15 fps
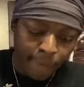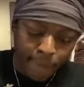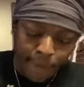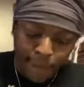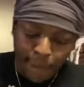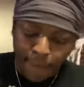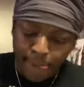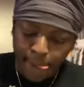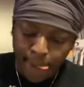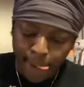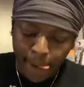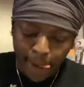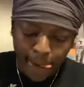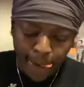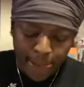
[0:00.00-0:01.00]
Right?
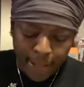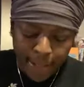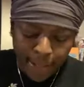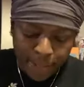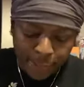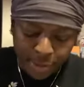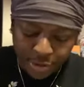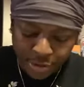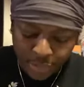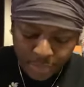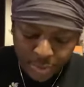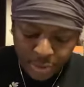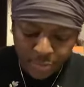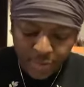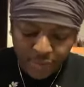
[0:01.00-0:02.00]
So this is the
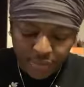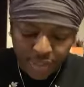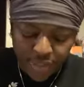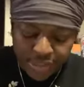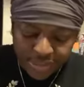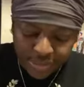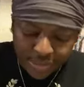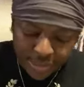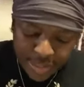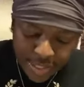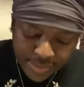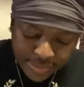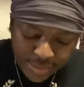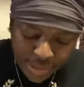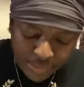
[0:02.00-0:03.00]
book of Revelation, to the
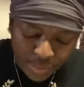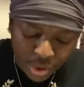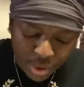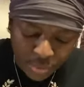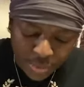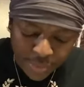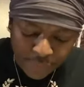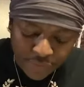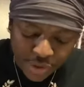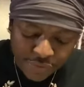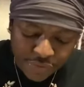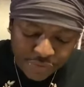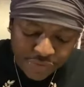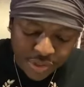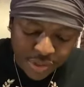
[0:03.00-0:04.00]
19. We're going to read
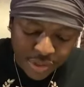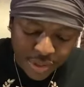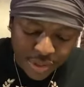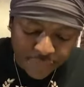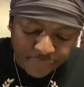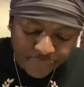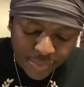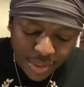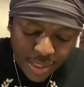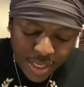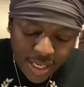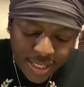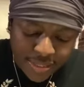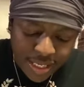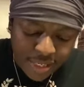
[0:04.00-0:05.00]
verse 15 again.
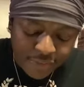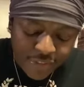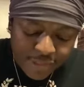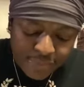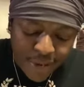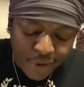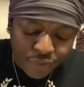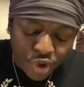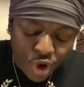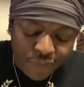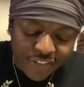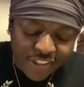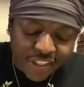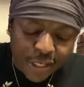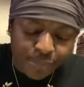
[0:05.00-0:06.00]
And out of his mouth go
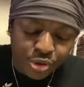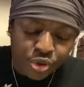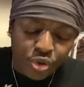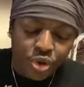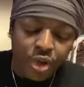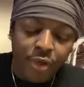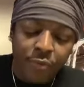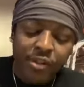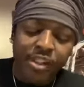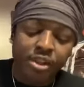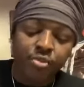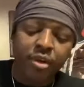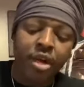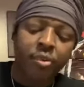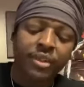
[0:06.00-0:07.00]
up a sharp sword. And we
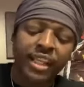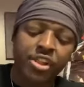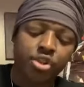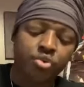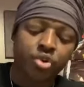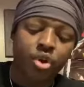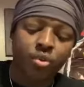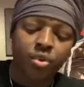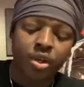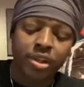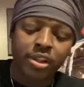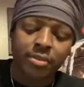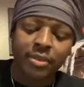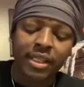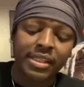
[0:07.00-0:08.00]
just read what that sword
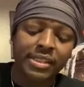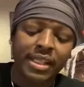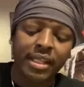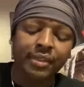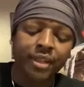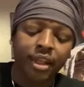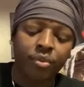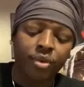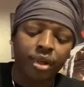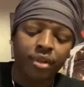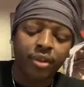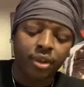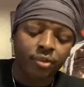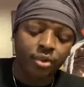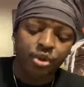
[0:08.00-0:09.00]
was, man. That's not dealing with a
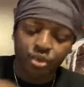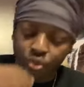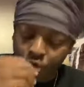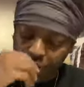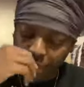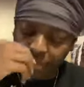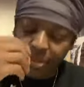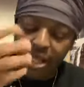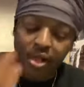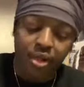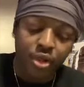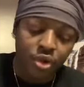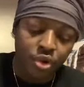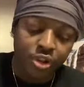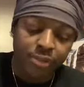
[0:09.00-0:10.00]
literal sword coming out
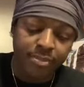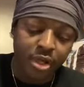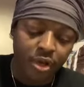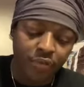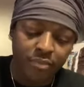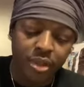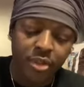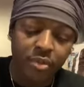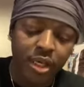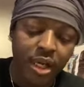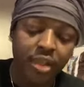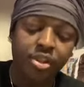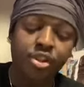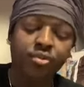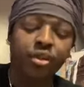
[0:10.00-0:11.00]
of the Lord's mouth, man. We
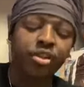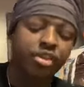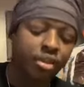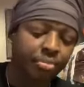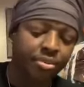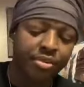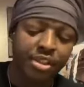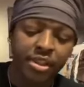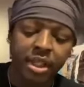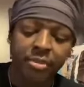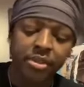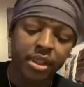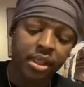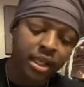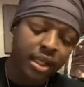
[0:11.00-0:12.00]
kind of just went to the
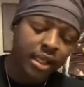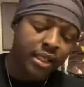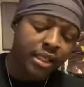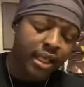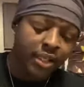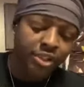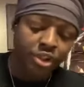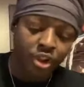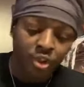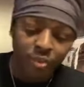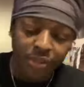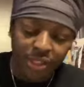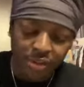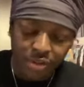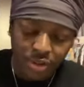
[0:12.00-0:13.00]
precepts and kind of showed
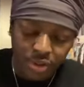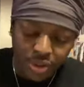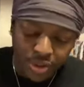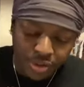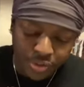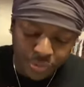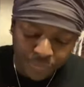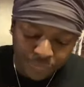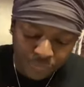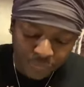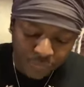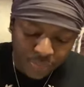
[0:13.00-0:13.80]
what that's going into.